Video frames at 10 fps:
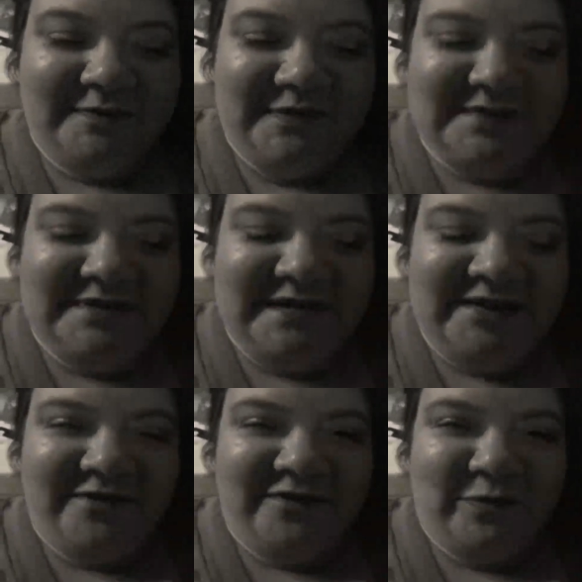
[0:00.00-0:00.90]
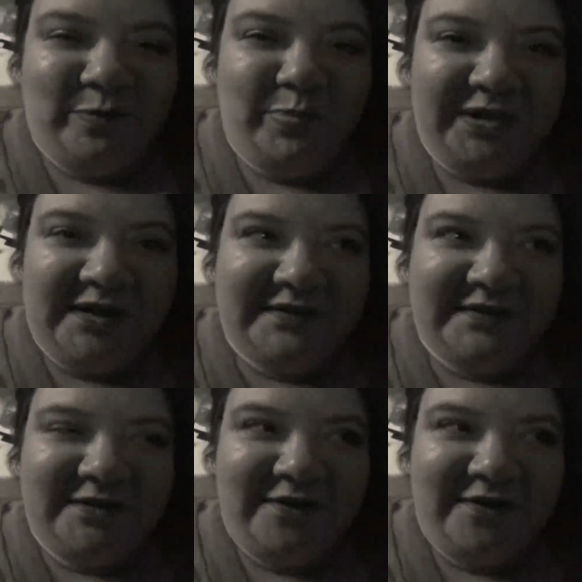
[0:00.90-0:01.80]
state of
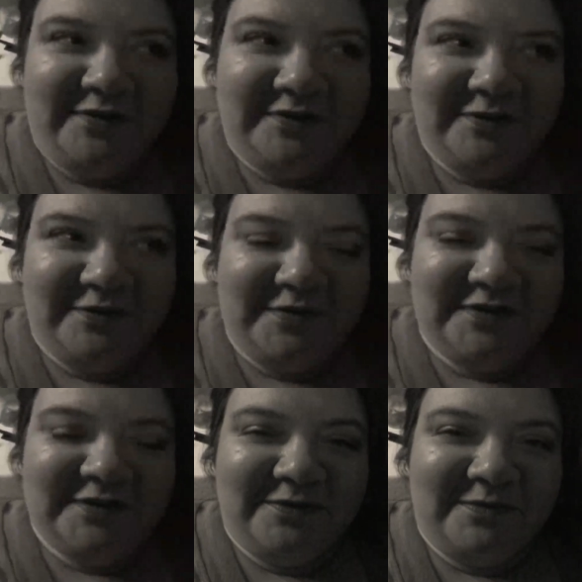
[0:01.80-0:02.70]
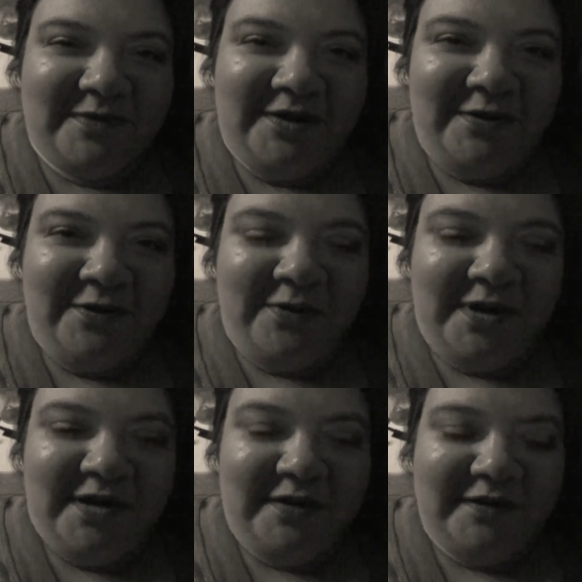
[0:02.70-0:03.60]
bliss. So
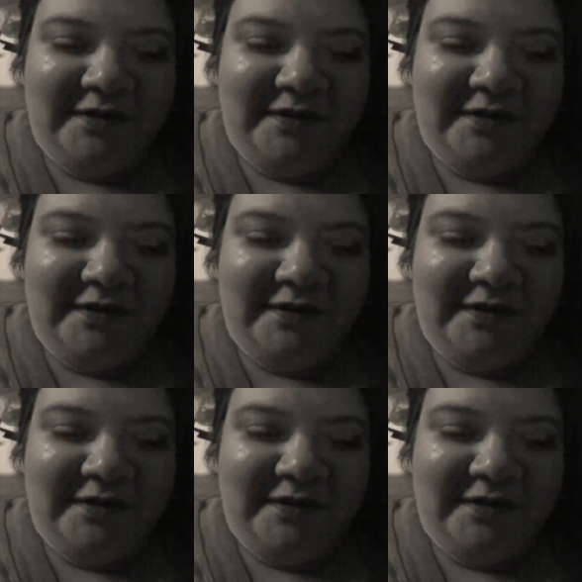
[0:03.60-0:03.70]
annoying.